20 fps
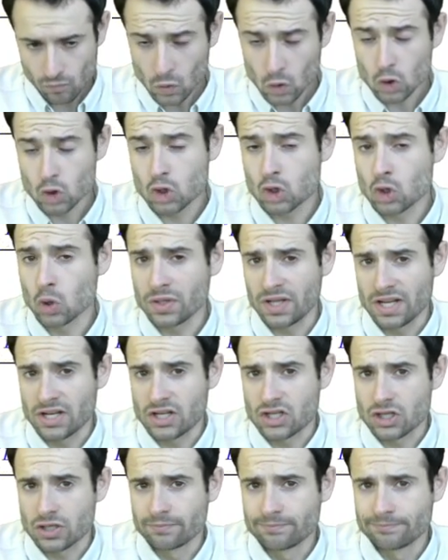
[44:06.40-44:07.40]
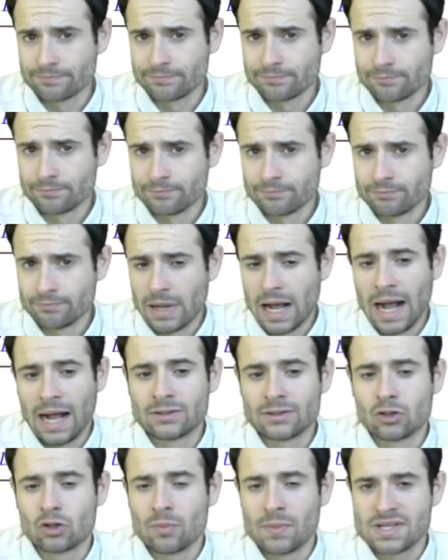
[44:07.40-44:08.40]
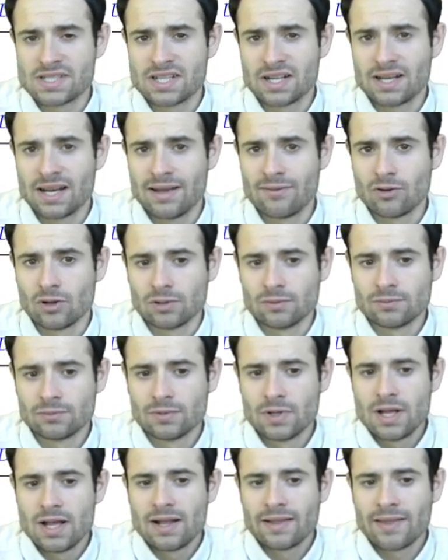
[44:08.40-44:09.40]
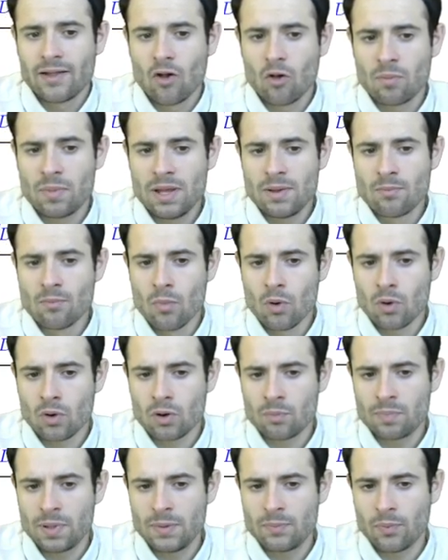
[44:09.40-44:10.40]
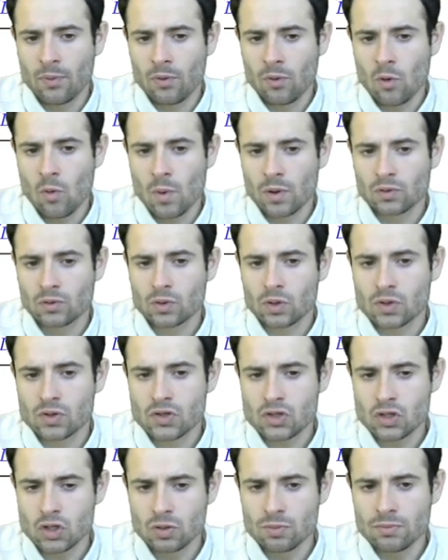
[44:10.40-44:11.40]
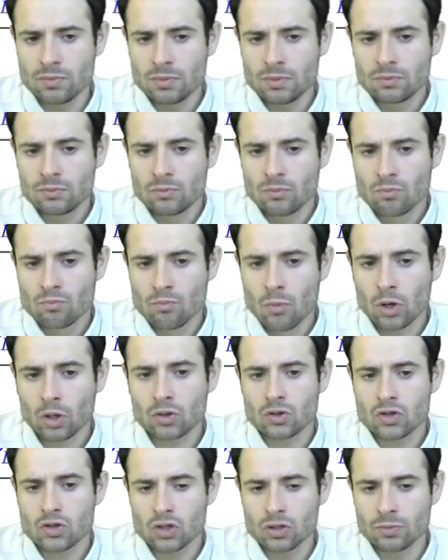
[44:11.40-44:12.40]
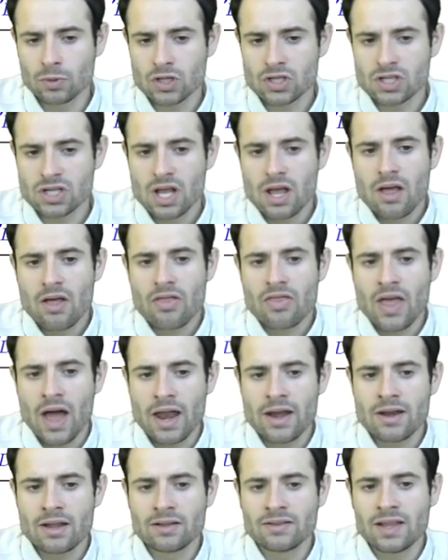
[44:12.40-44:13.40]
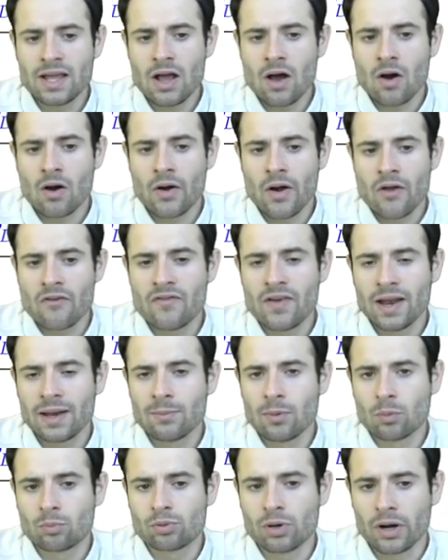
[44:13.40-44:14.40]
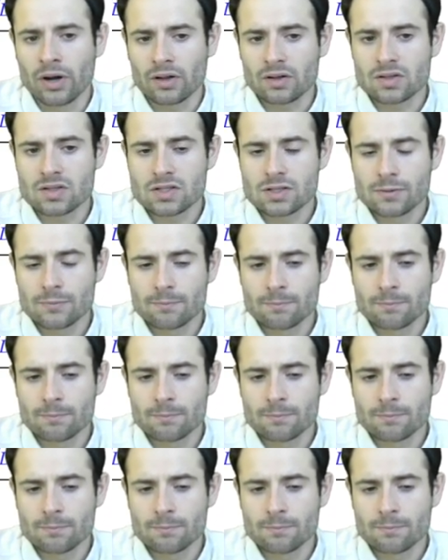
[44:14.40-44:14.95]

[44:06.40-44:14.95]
shortage at the domestic level. There will be more people who want to consume, more consumers than they are available products.